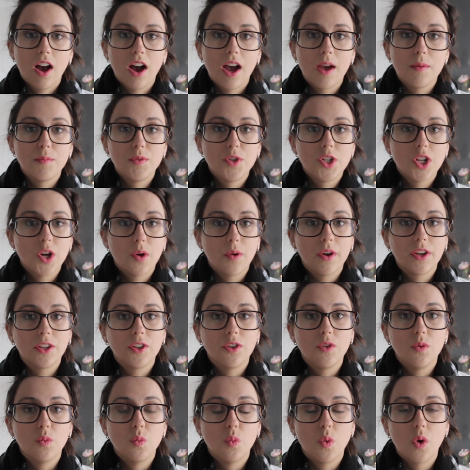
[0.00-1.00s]
I'm
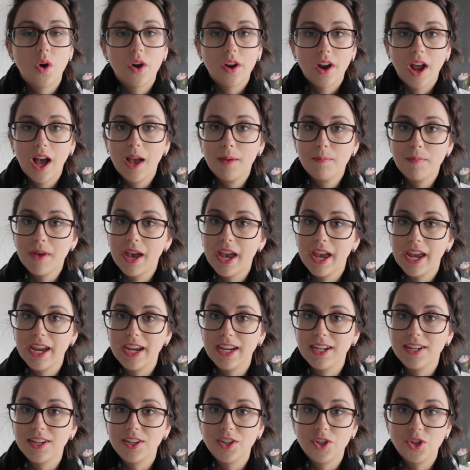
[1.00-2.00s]
showing you what I
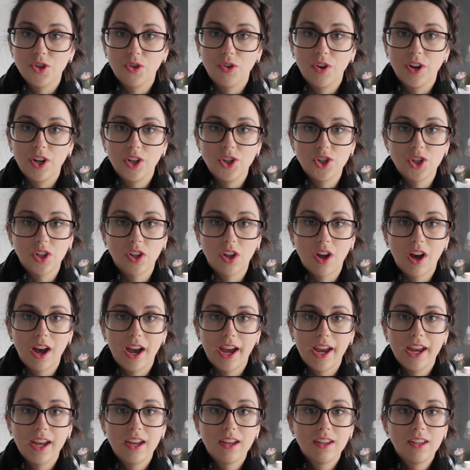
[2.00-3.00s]
made during
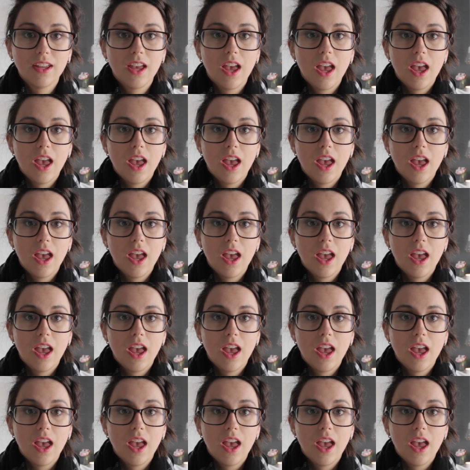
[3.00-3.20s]
July.